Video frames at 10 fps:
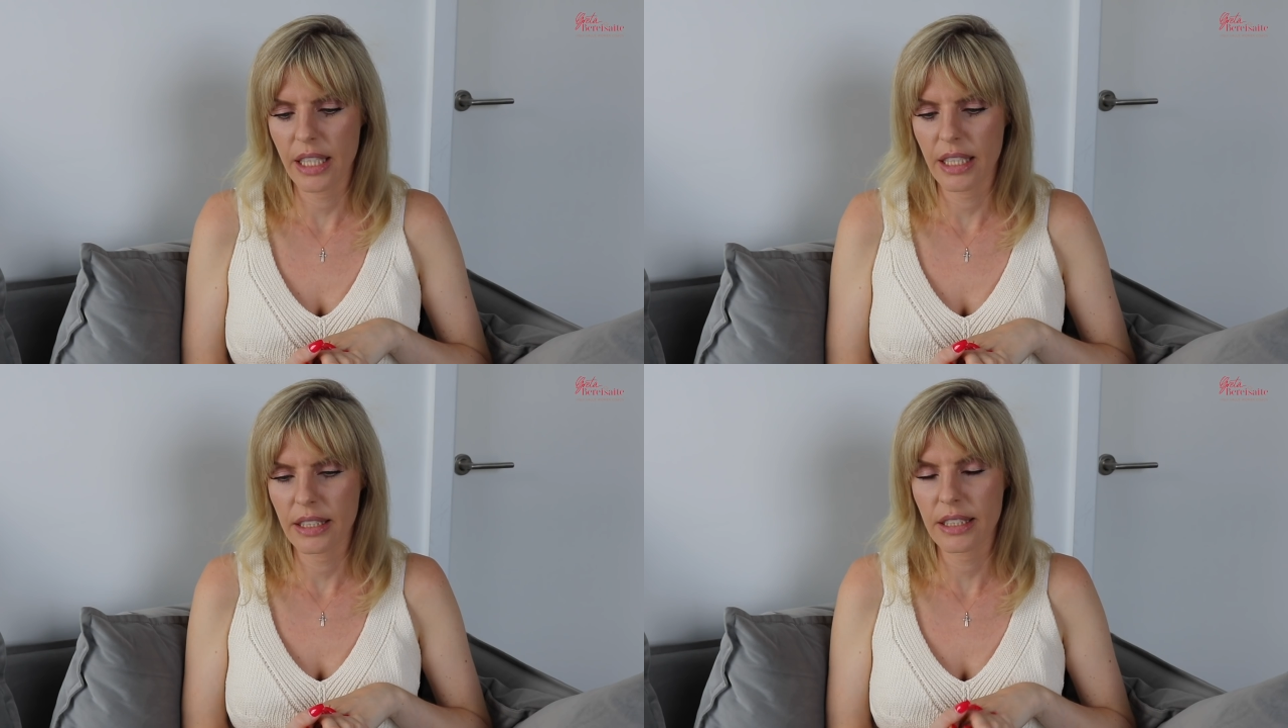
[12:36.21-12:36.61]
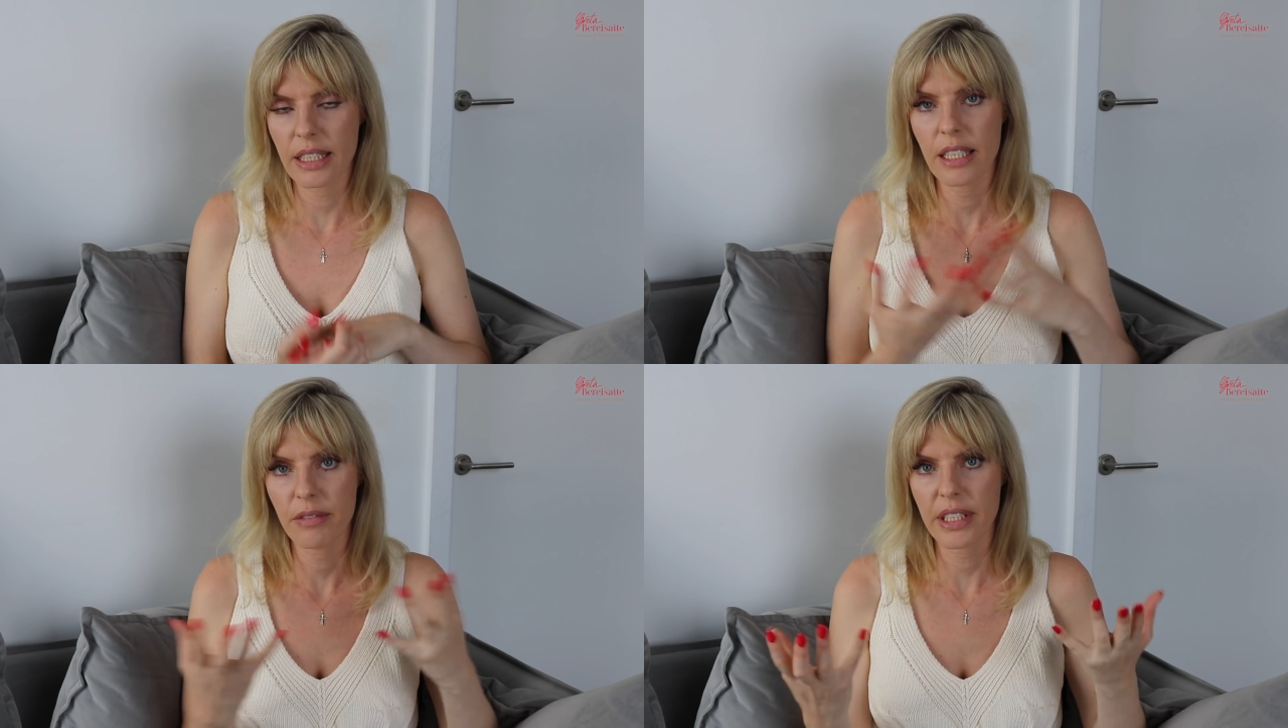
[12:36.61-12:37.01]

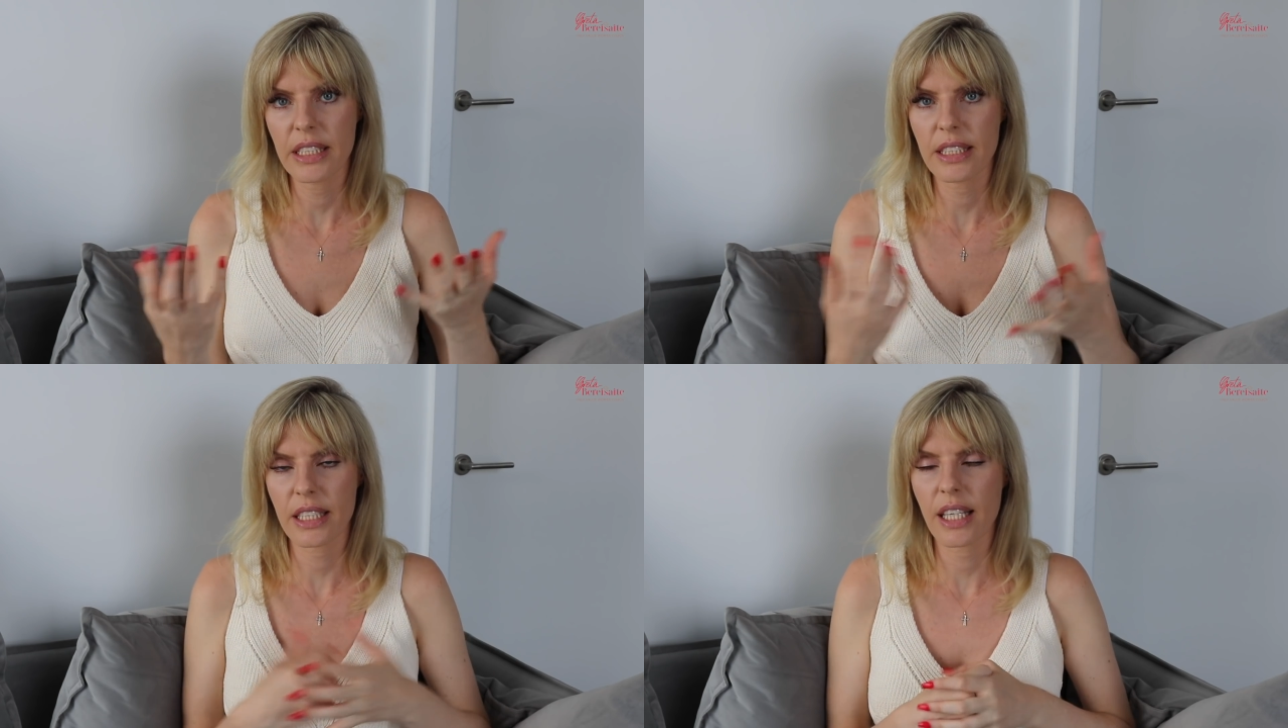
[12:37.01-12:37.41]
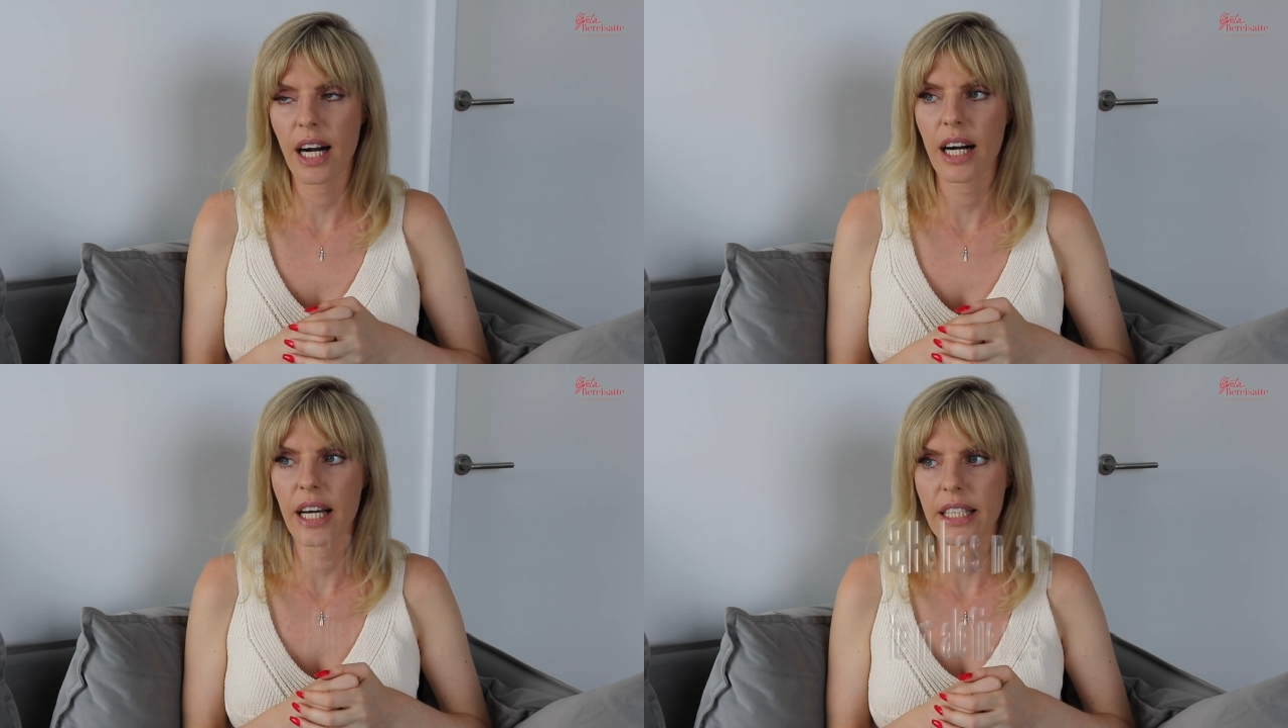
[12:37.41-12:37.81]
is if he's a
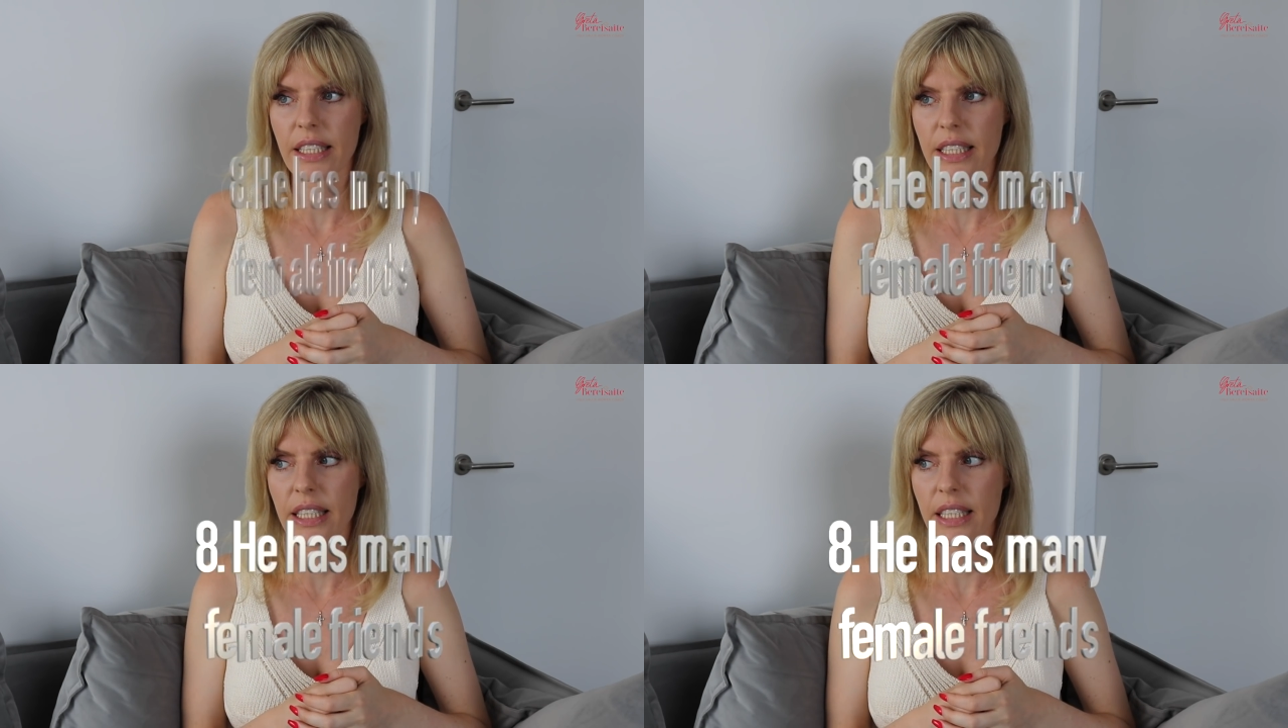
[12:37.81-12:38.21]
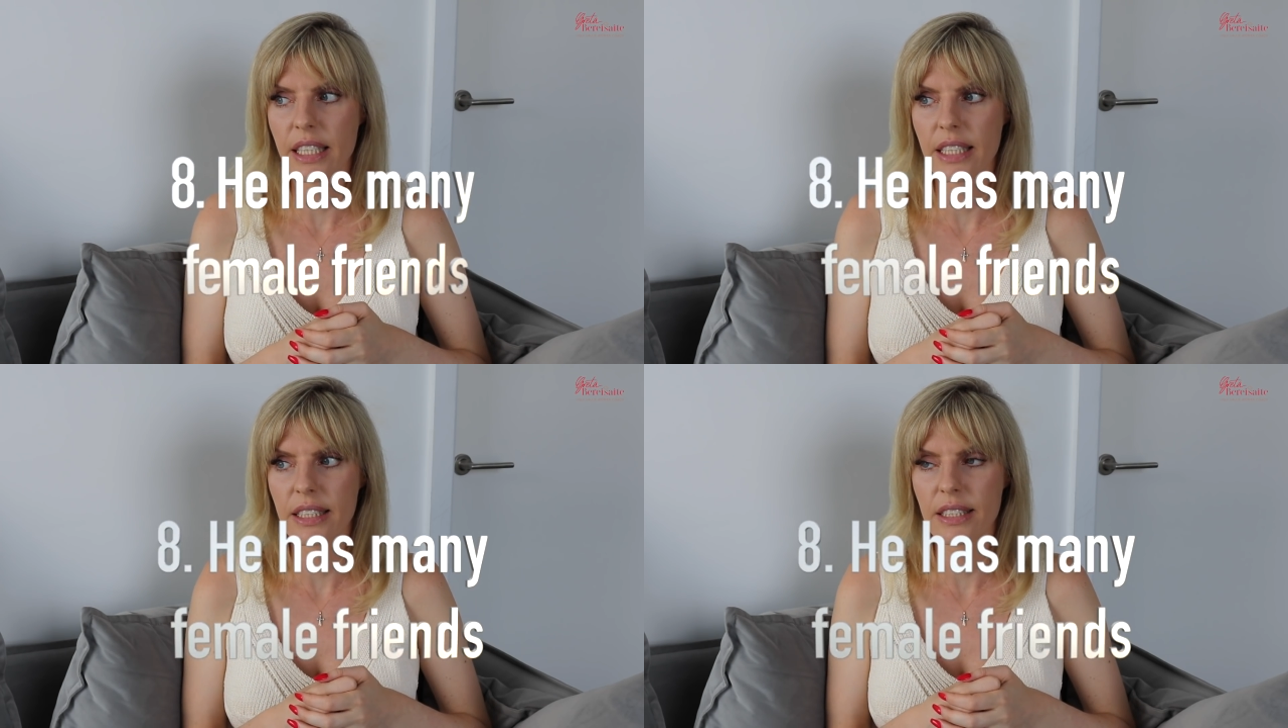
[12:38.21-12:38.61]
guy, he
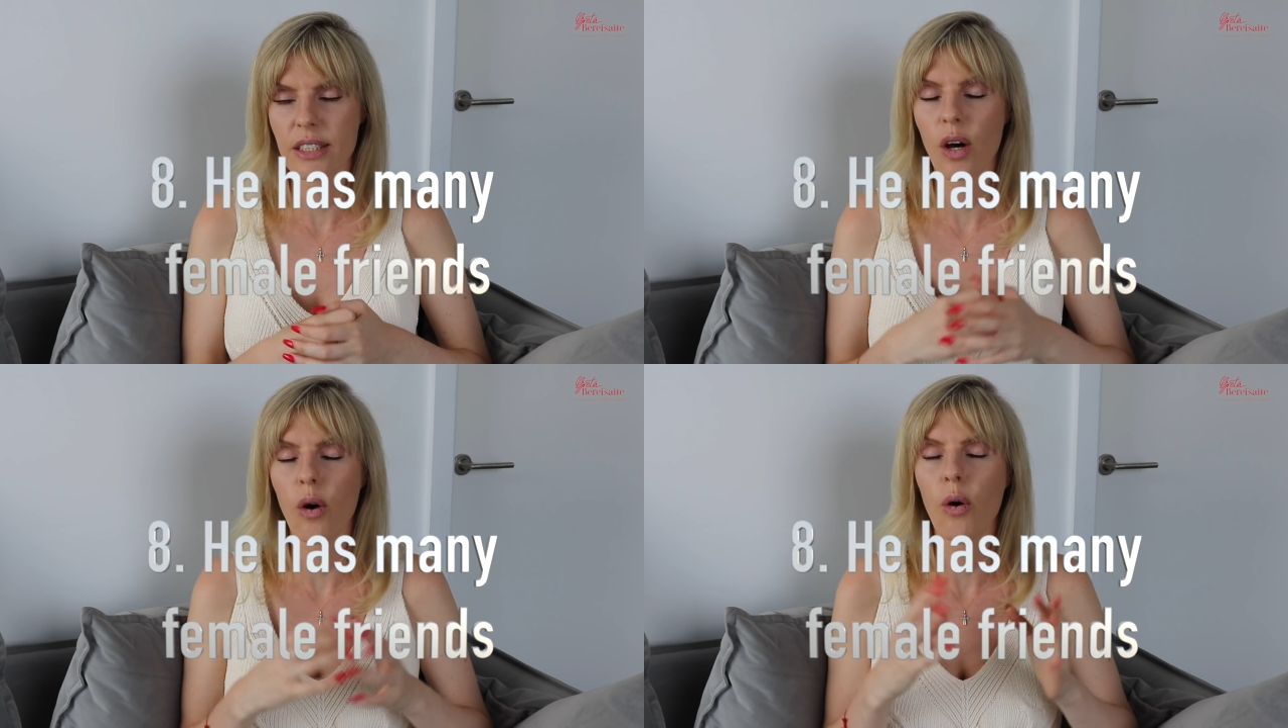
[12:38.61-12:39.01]
is